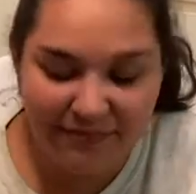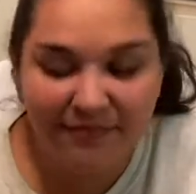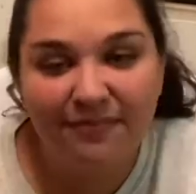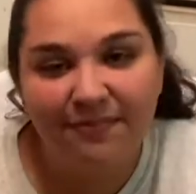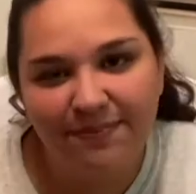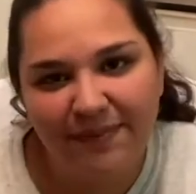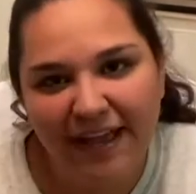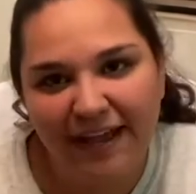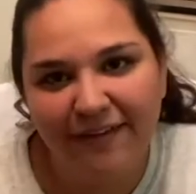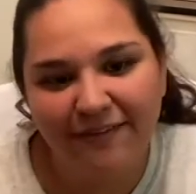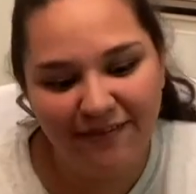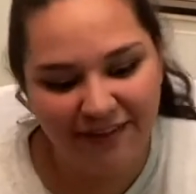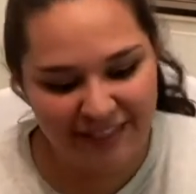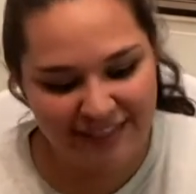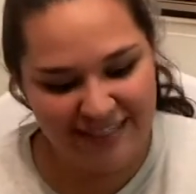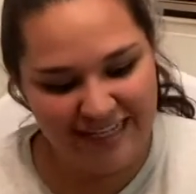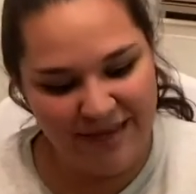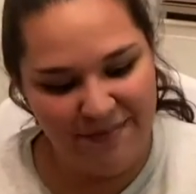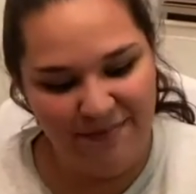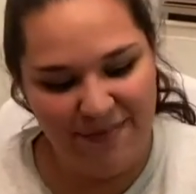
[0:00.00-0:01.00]
Now let's
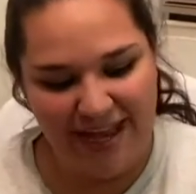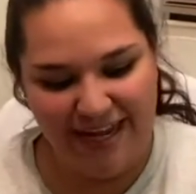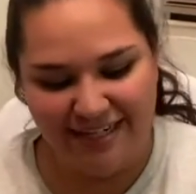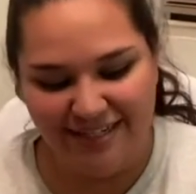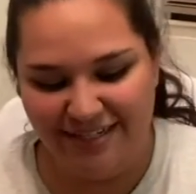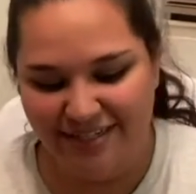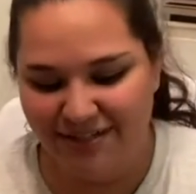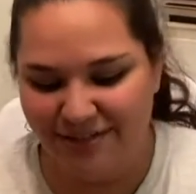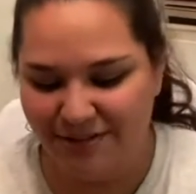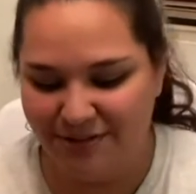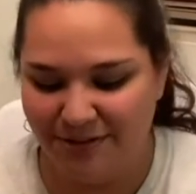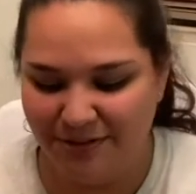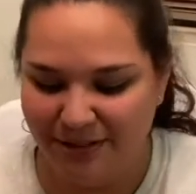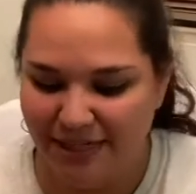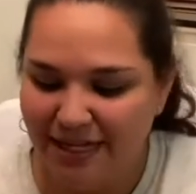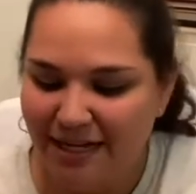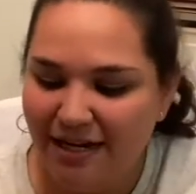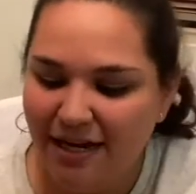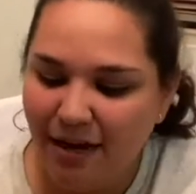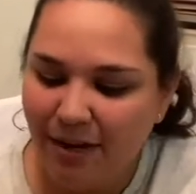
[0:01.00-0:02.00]
get back to
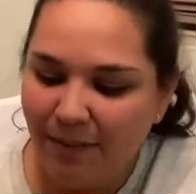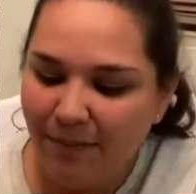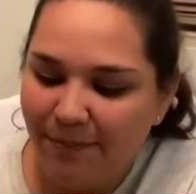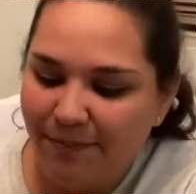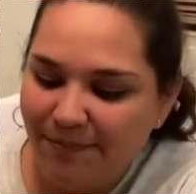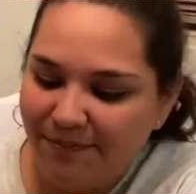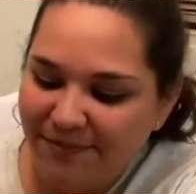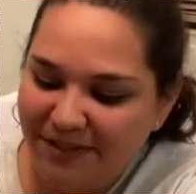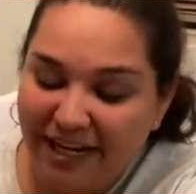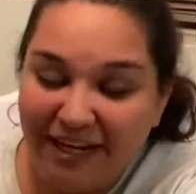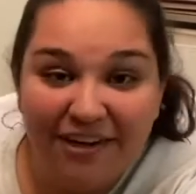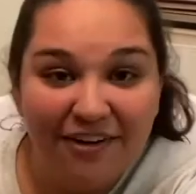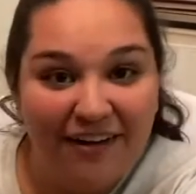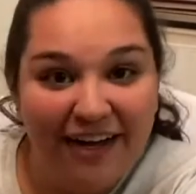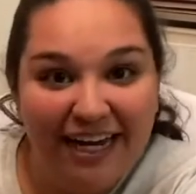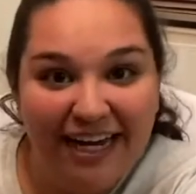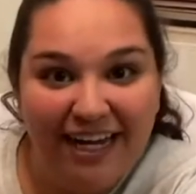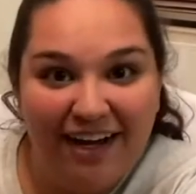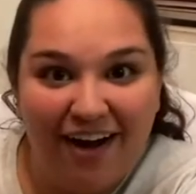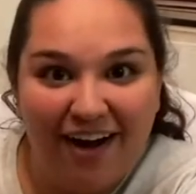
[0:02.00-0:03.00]

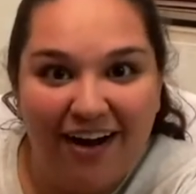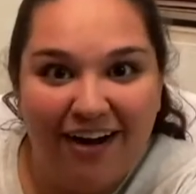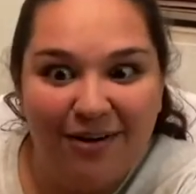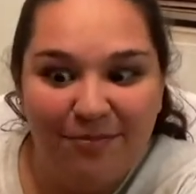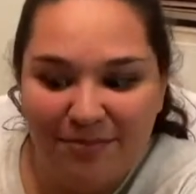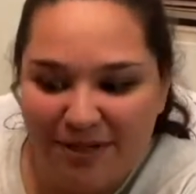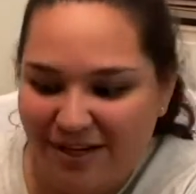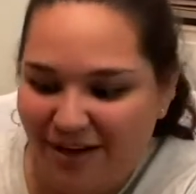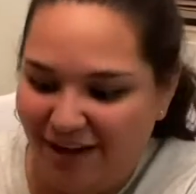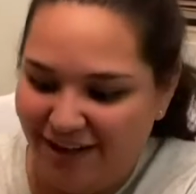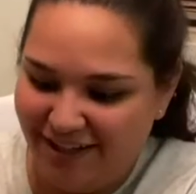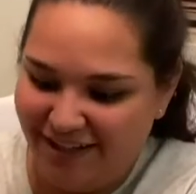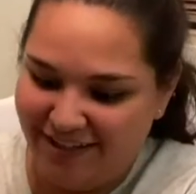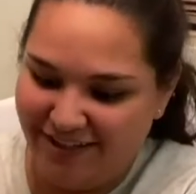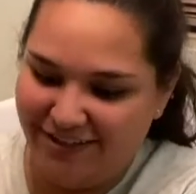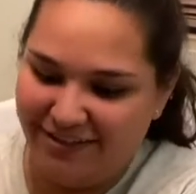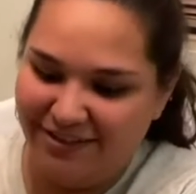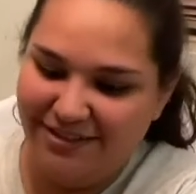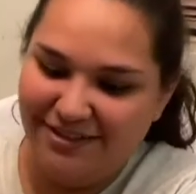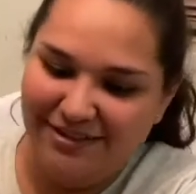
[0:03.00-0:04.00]
decorating our
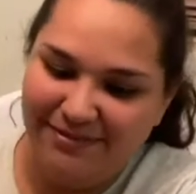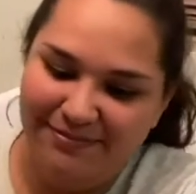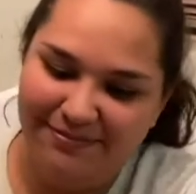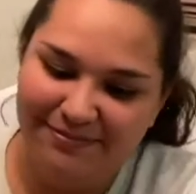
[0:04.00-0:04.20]
binoculars.